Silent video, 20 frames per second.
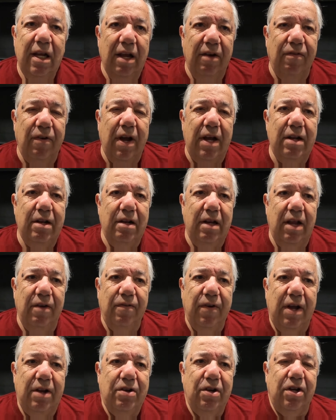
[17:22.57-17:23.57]
if
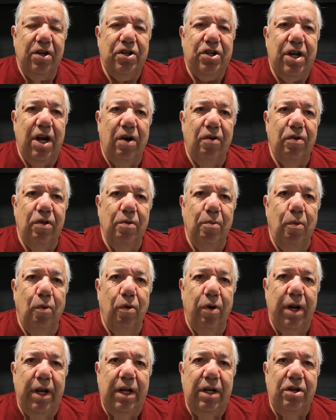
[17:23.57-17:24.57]
I took a shower in the
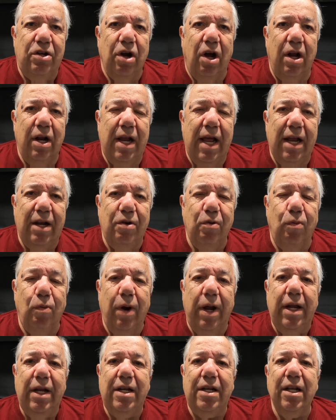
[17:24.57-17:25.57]
morning, Dawn had to
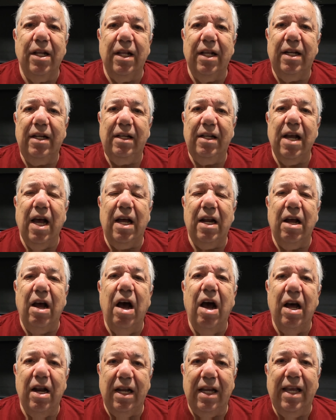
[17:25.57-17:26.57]
wait till it got
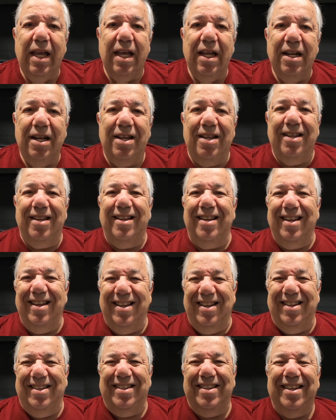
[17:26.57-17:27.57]
hot again
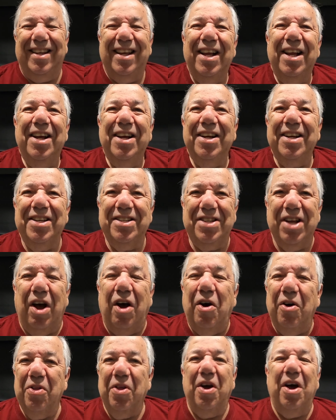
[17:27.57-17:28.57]
because
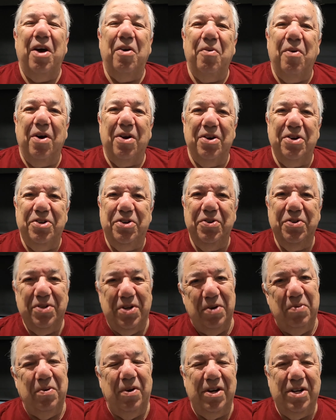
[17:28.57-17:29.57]
all the hot water is used
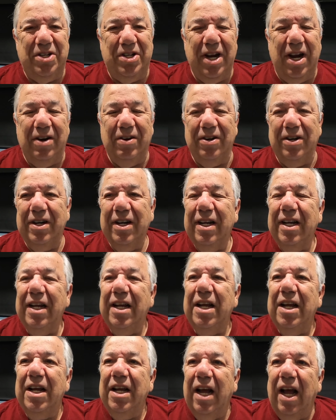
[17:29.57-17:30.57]
in one shower.
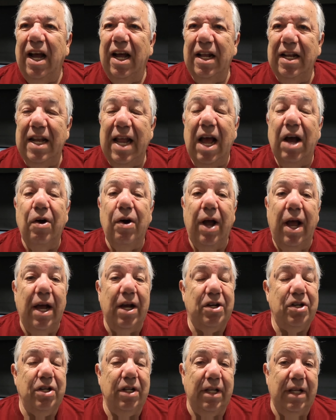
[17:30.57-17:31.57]
Now
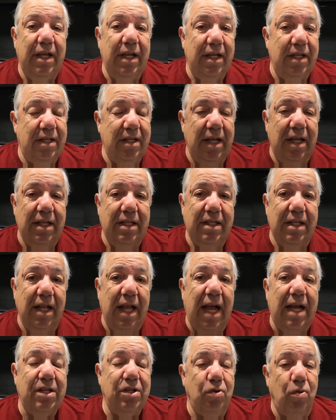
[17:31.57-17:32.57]
actually it
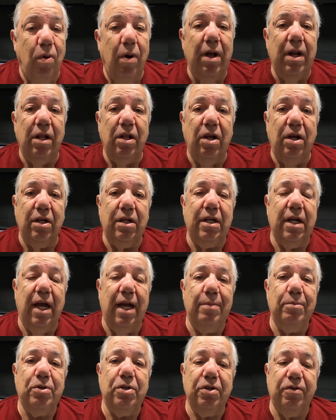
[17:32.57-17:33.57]
lasts quite a long
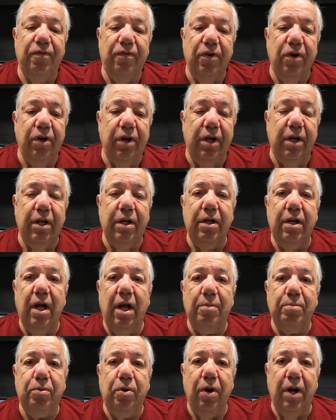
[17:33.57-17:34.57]
time, so it's a very good
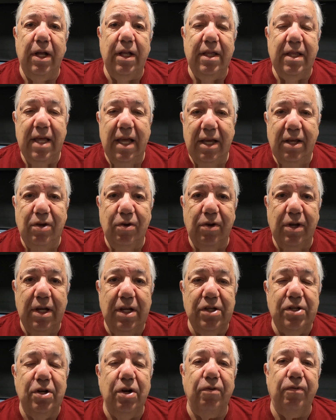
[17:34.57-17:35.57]
upgrade. Thank you,
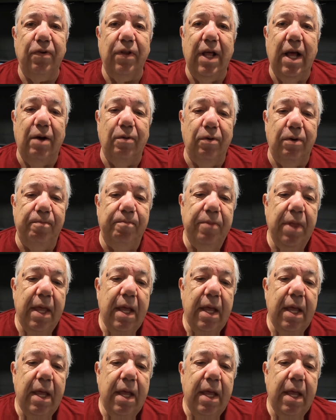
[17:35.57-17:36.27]
Keystone, for that one.